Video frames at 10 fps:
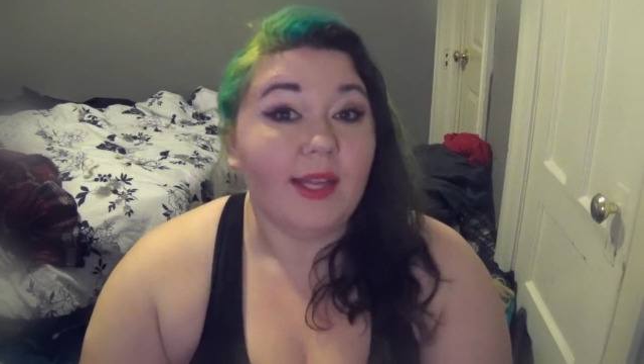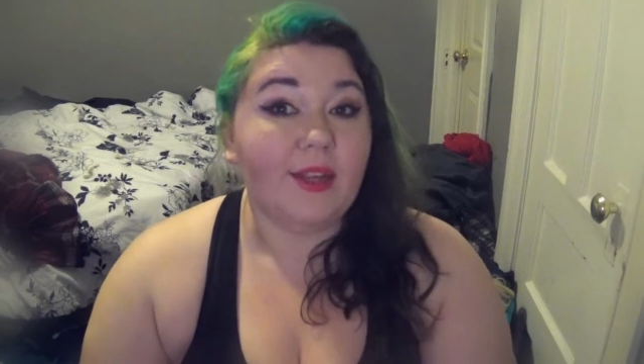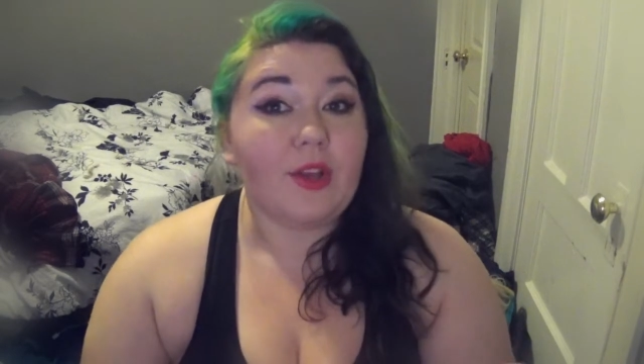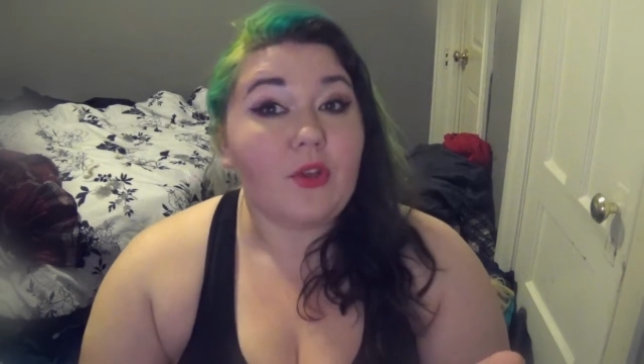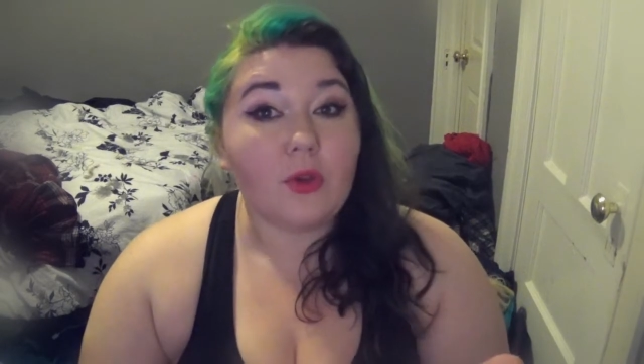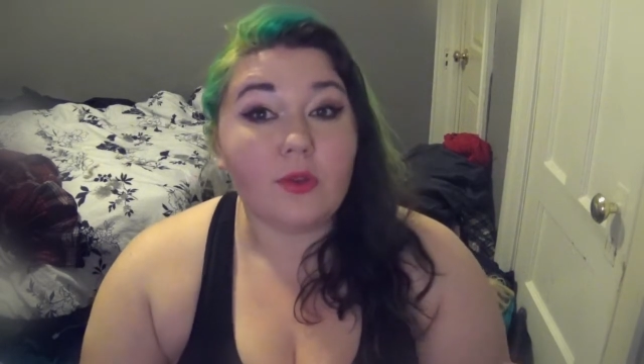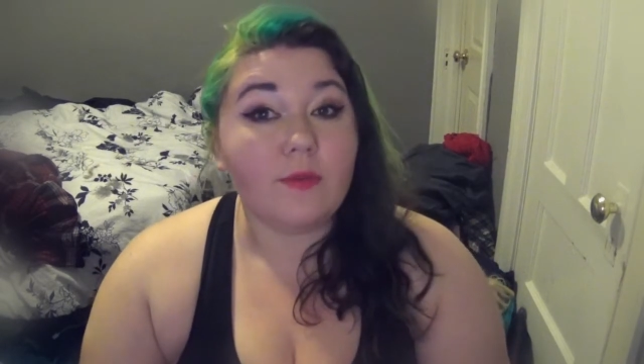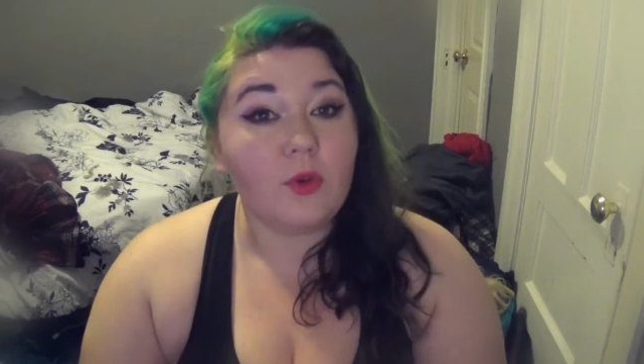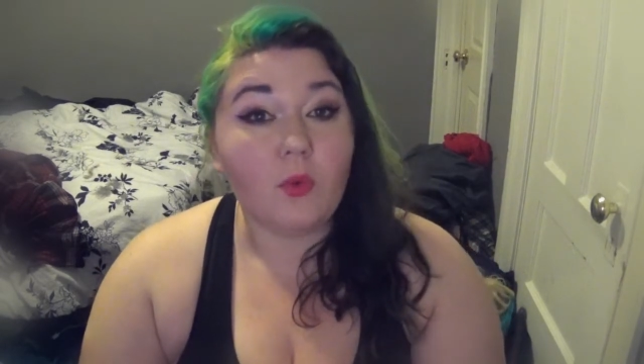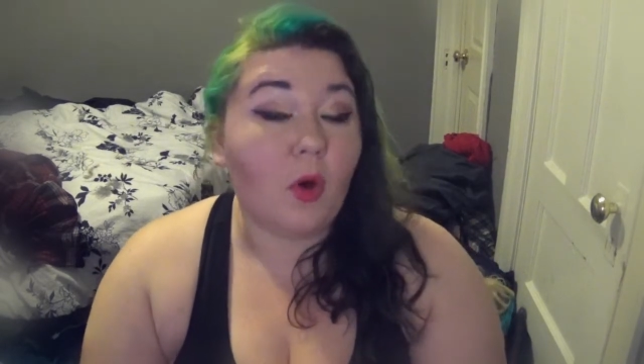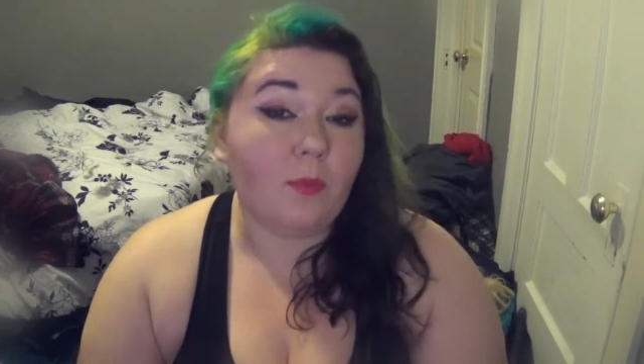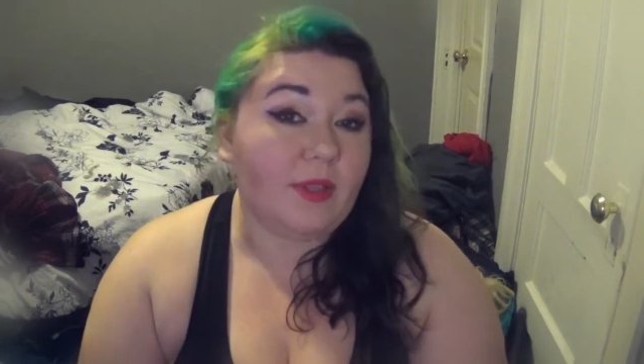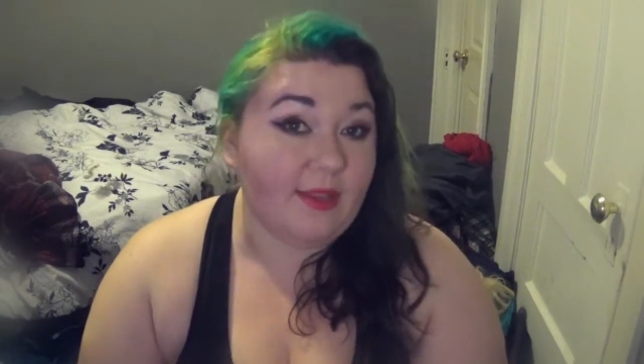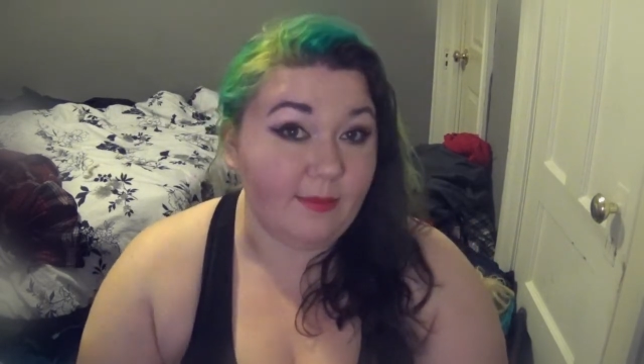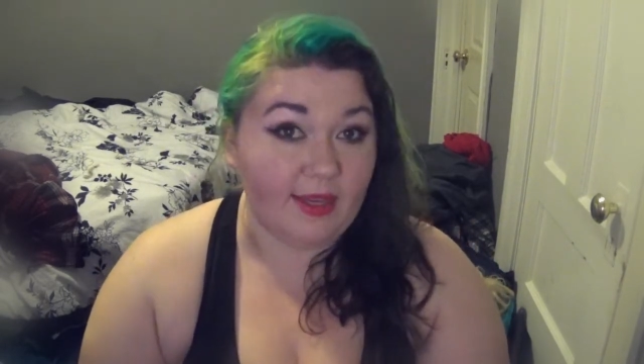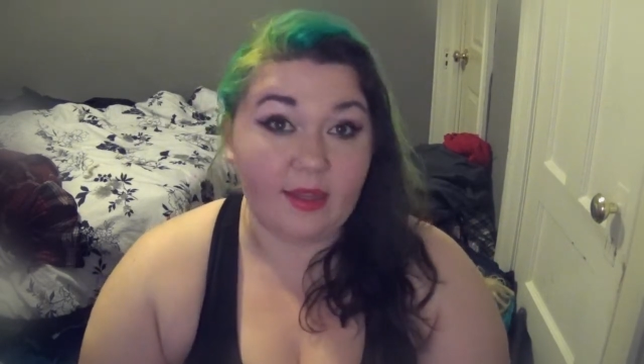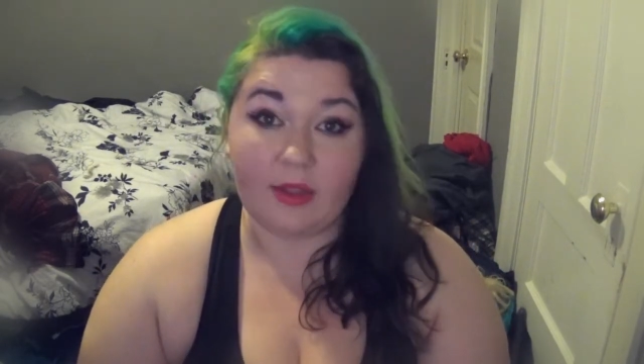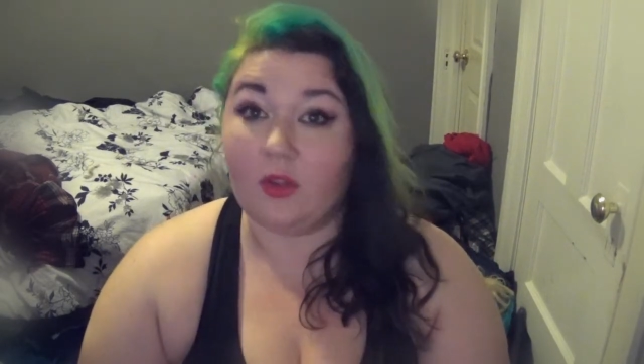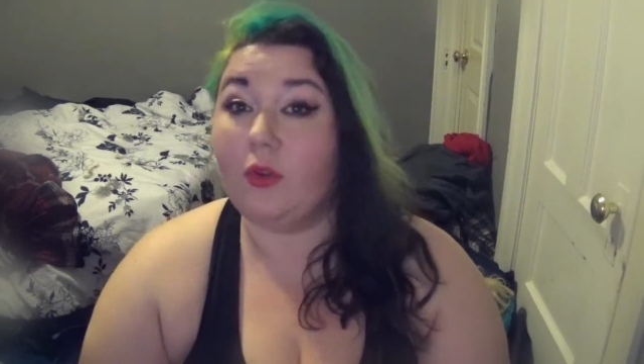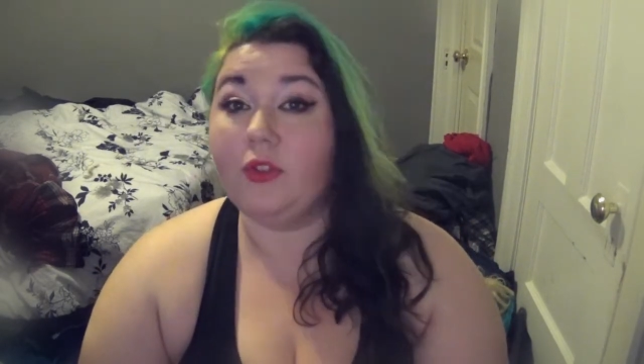Now there are those of you who won't believe me.
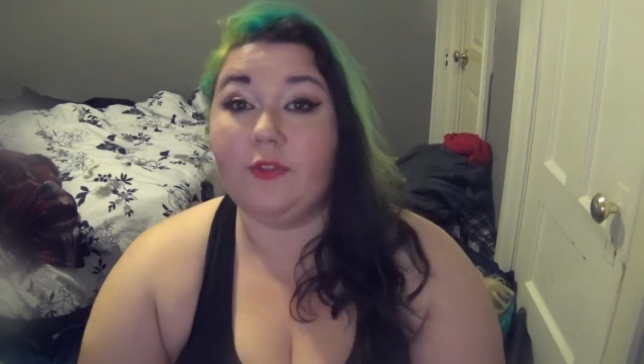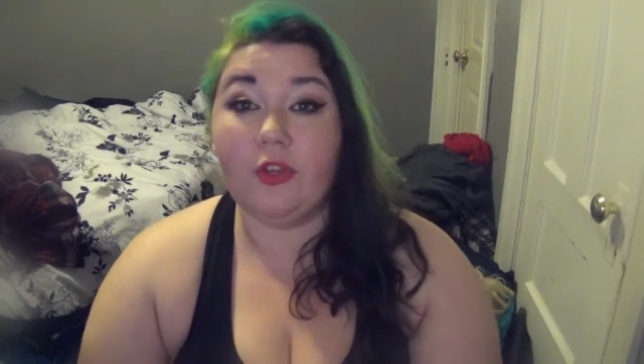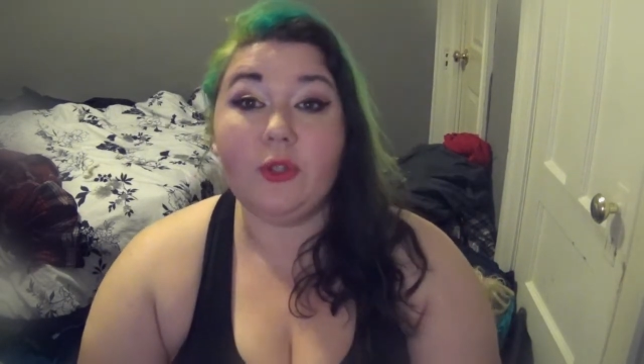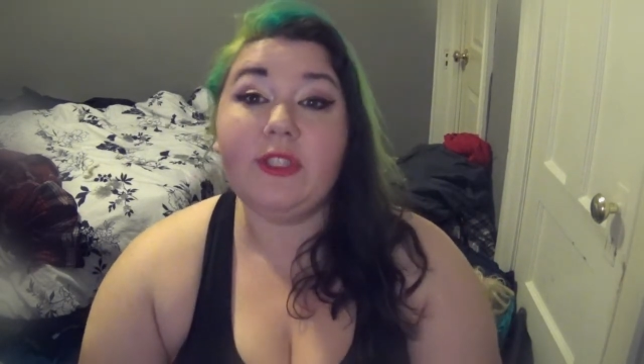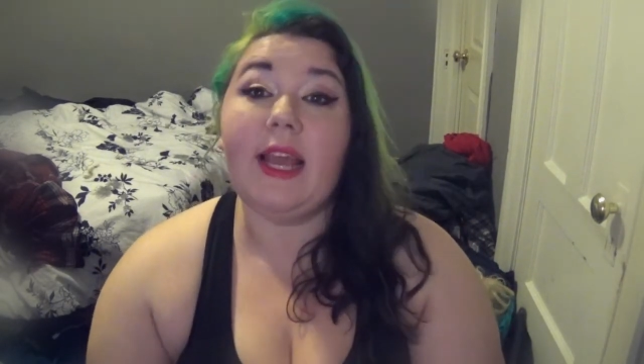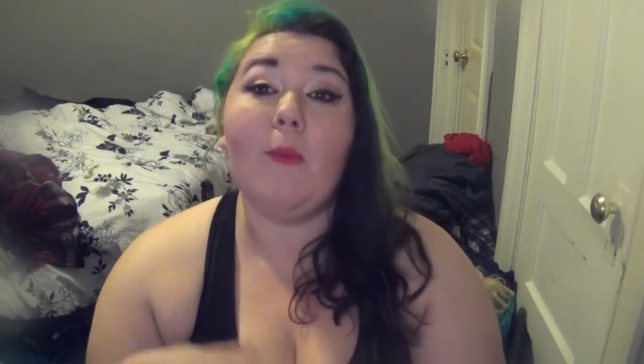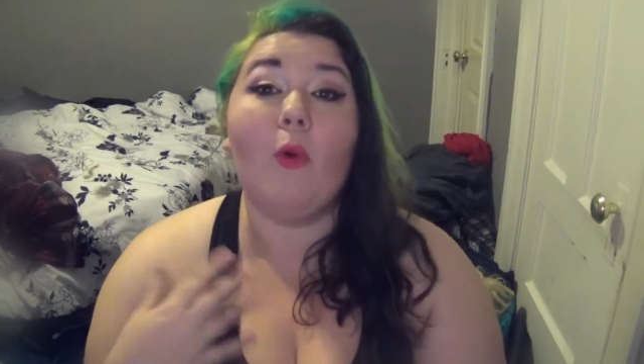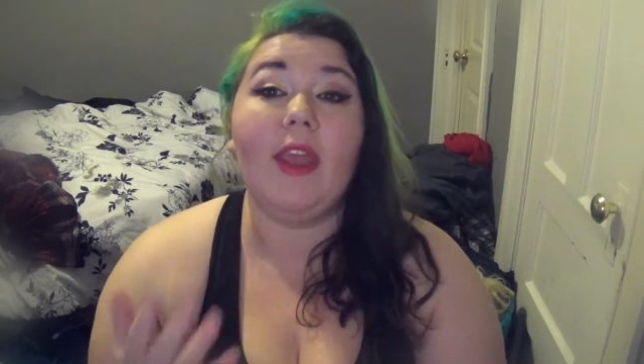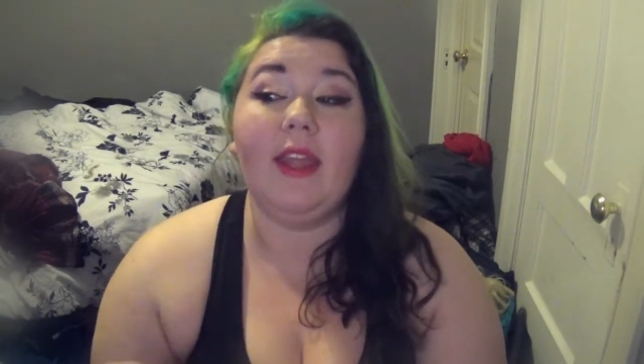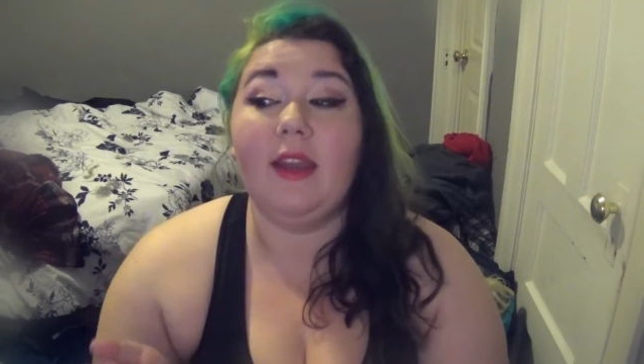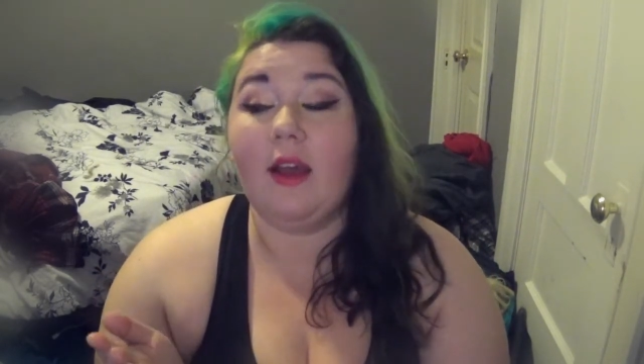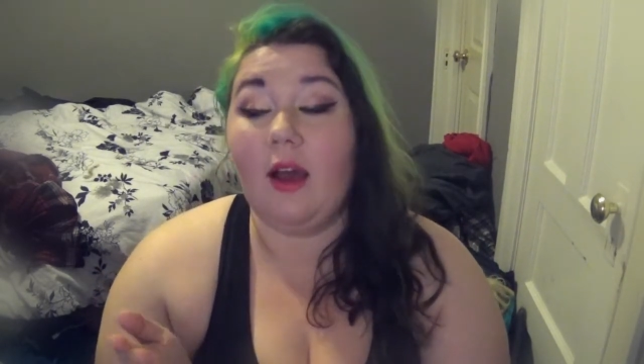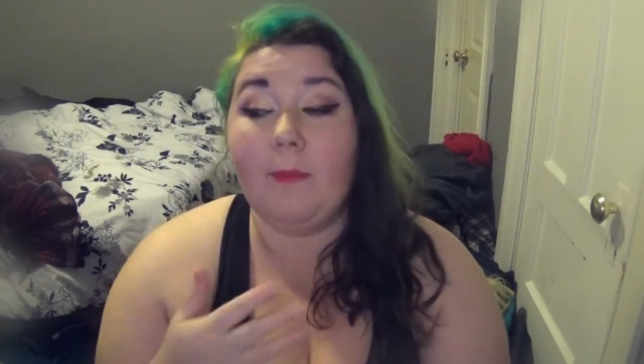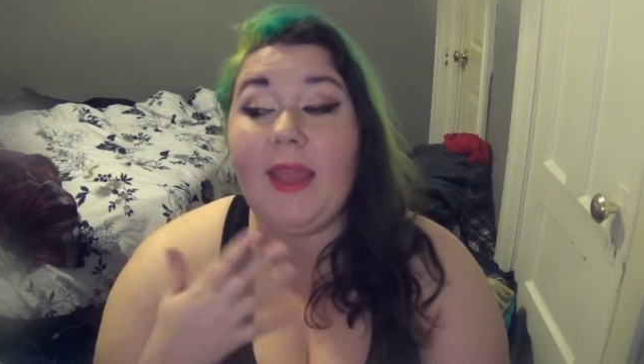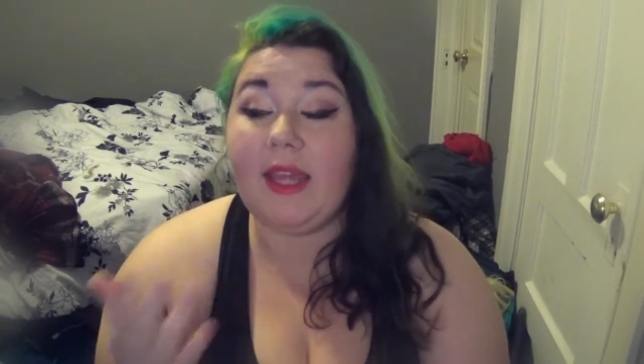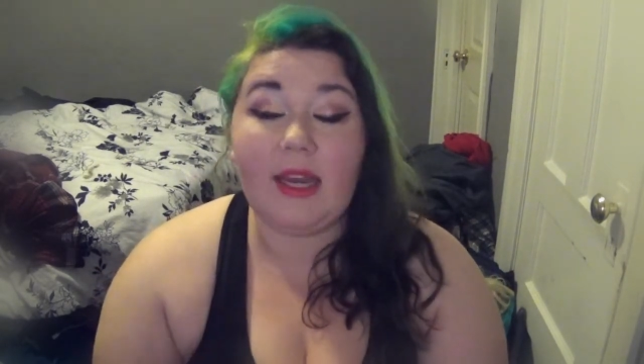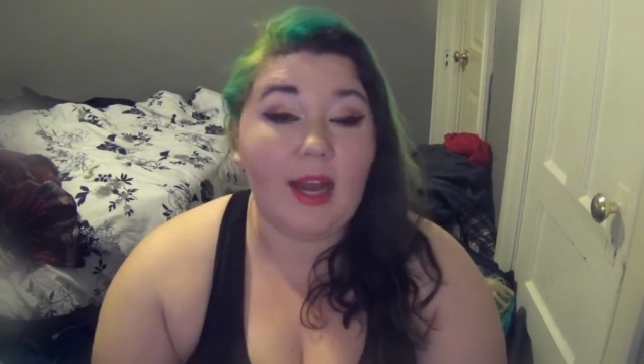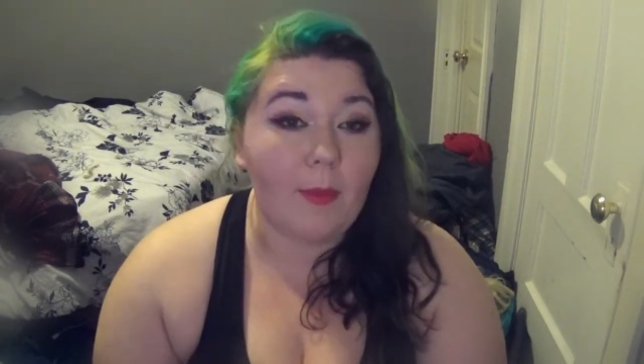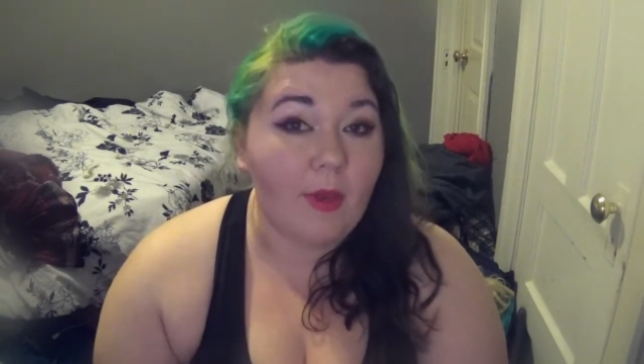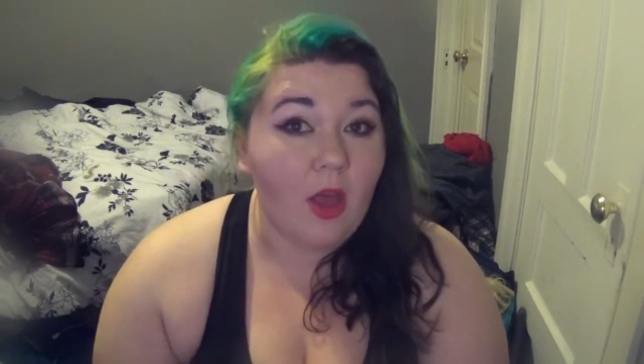There are those of you who say I'm making, uh, making it
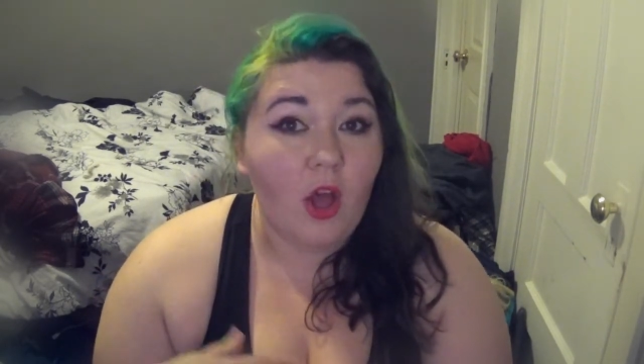up,